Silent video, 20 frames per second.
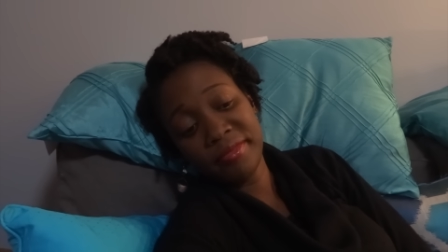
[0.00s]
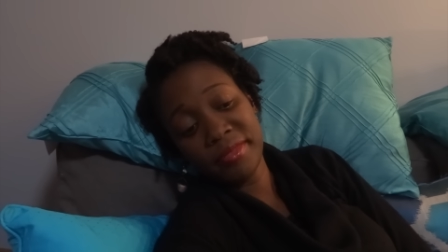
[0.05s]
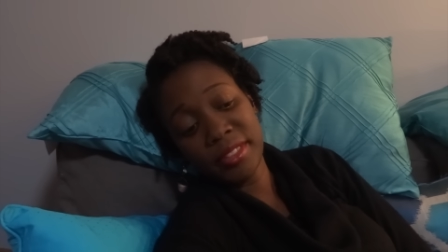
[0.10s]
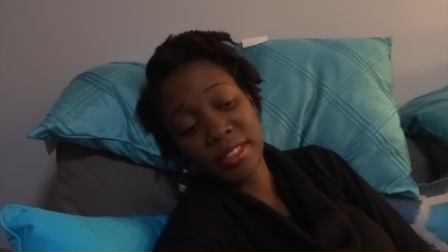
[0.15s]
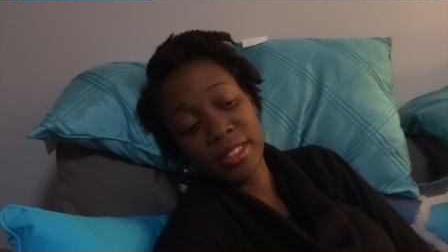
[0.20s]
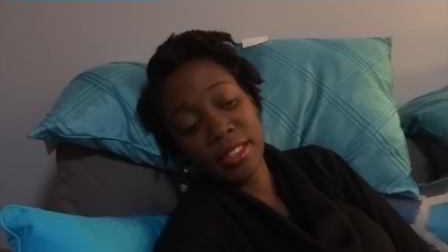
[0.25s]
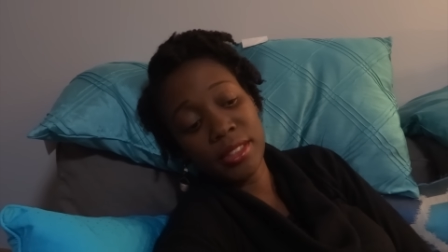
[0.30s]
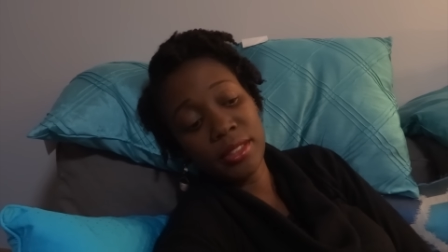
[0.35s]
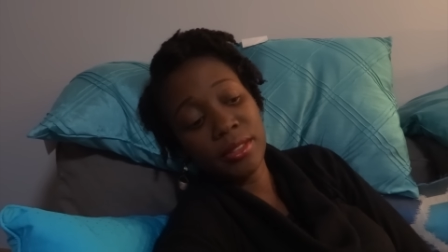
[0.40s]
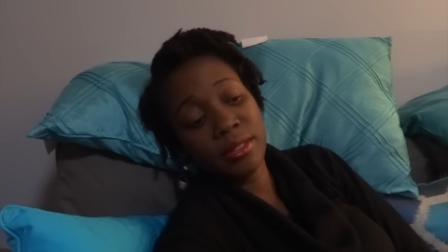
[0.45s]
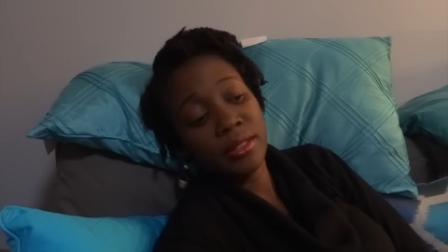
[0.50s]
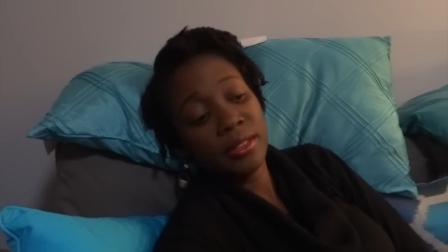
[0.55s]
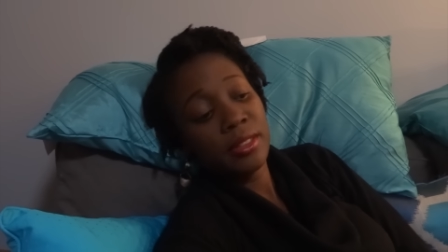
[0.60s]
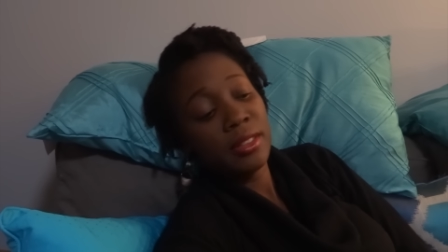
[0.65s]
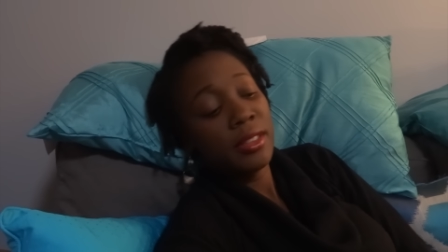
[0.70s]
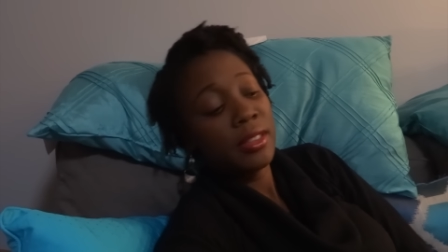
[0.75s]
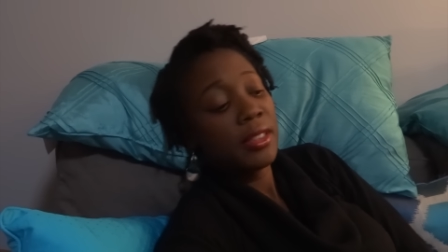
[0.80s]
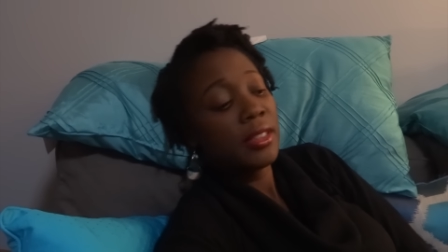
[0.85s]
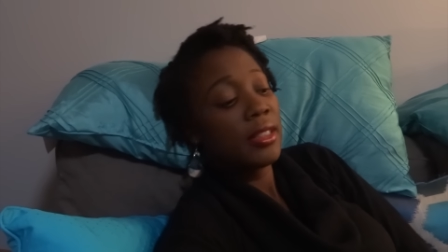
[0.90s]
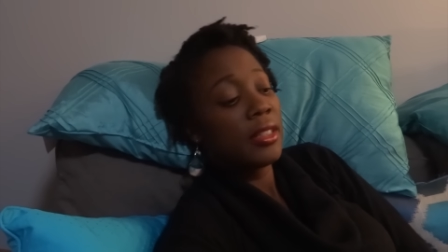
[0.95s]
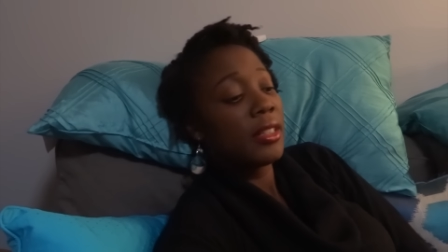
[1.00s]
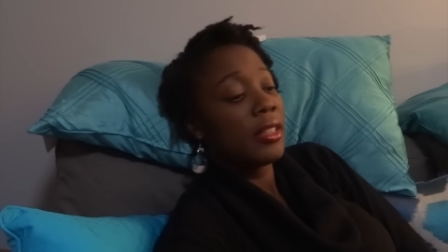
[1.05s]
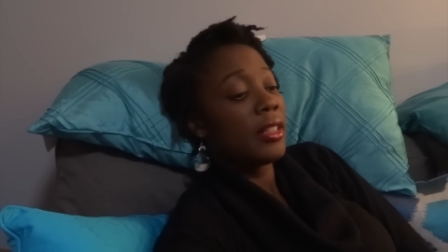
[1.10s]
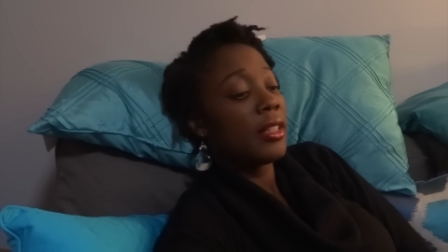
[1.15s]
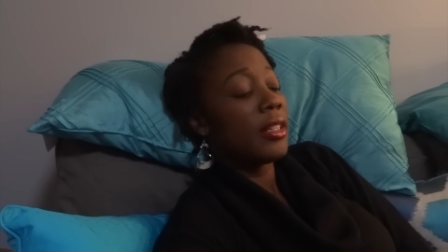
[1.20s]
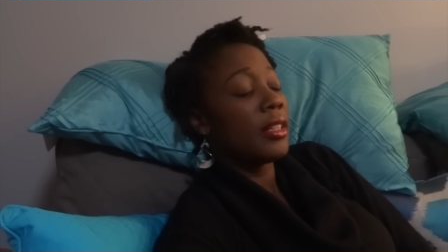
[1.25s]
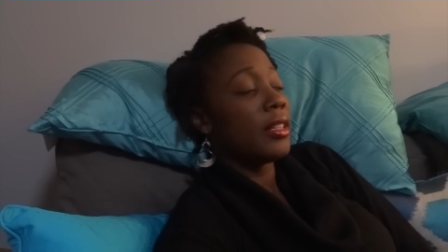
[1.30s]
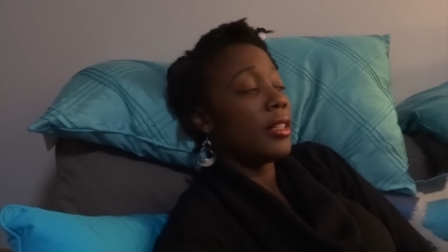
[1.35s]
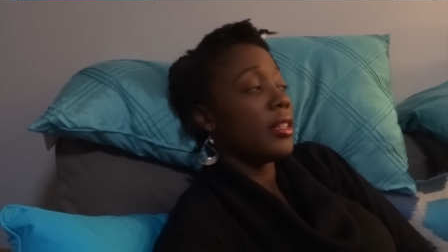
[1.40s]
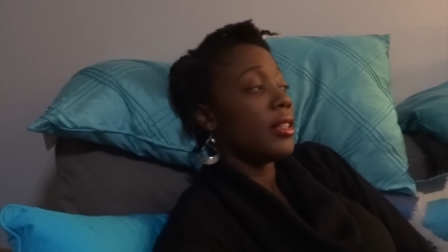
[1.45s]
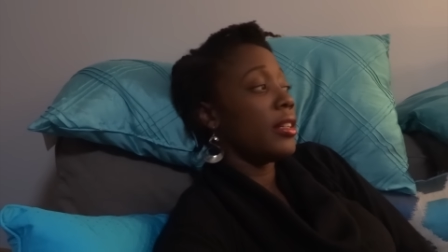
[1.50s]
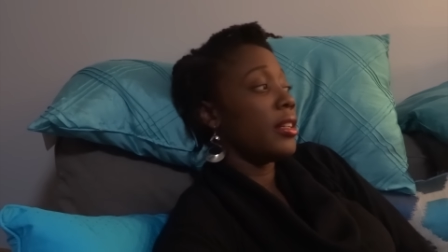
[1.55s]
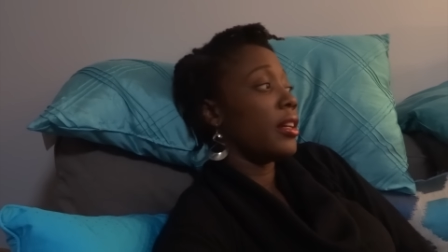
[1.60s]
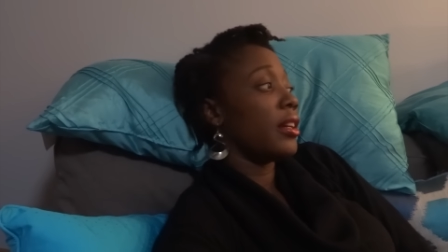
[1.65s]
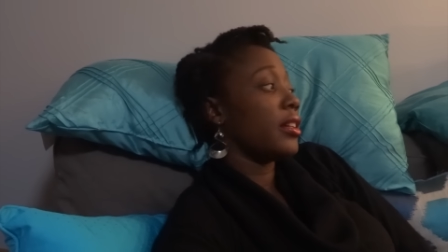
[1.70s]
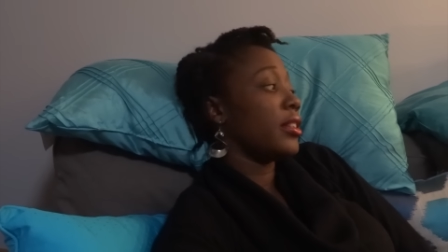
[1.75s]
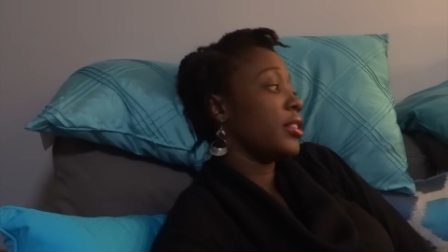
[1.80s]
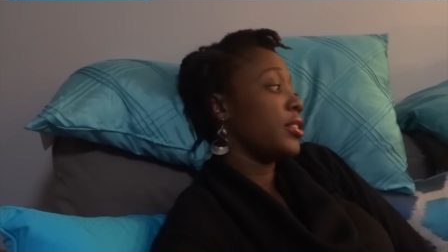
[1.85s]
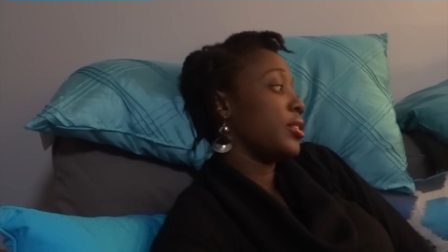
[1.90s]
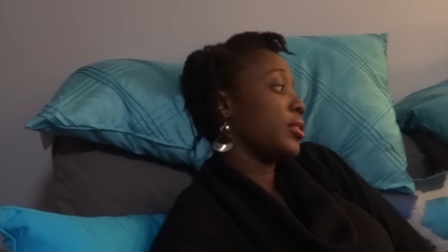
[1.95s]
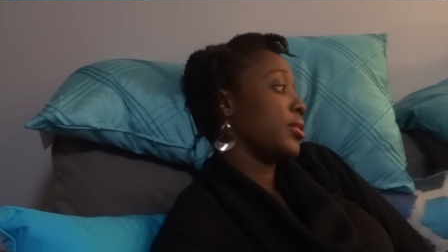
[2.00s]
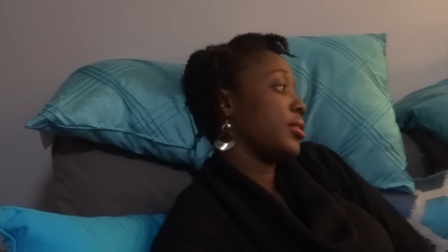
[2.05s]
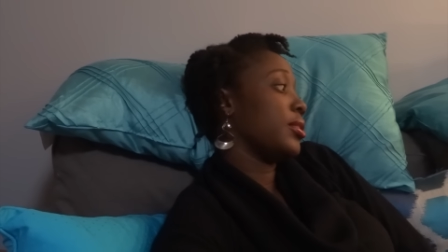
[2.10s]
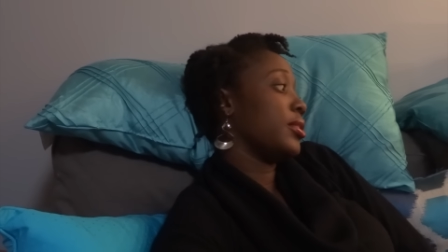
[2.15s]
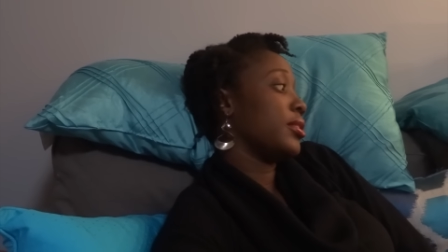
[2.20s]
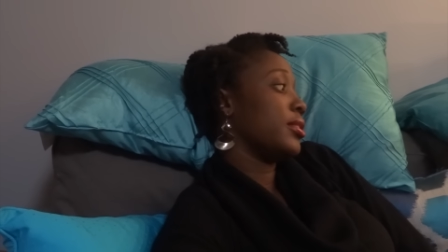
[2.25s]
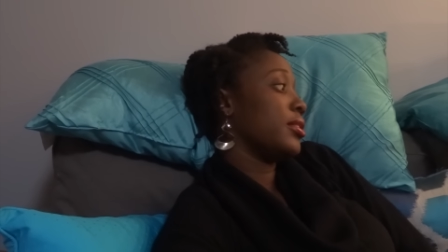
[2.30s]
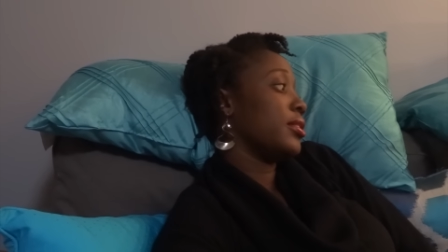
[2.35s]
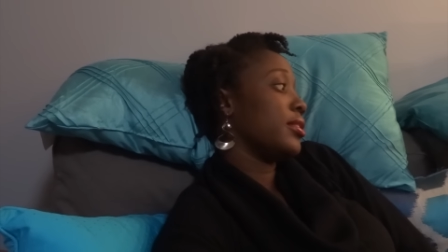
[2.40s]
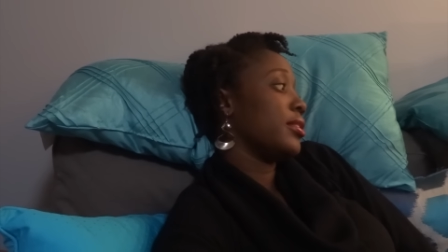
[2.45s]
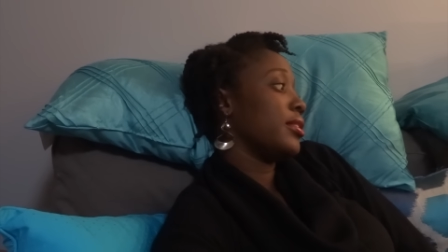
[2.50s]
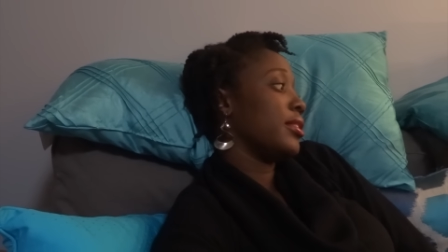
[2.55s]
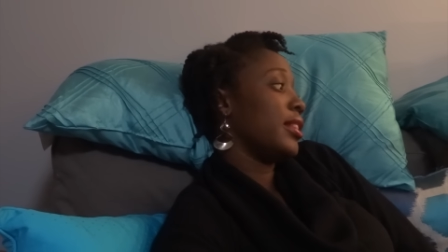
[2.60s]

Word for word: No. Not at all.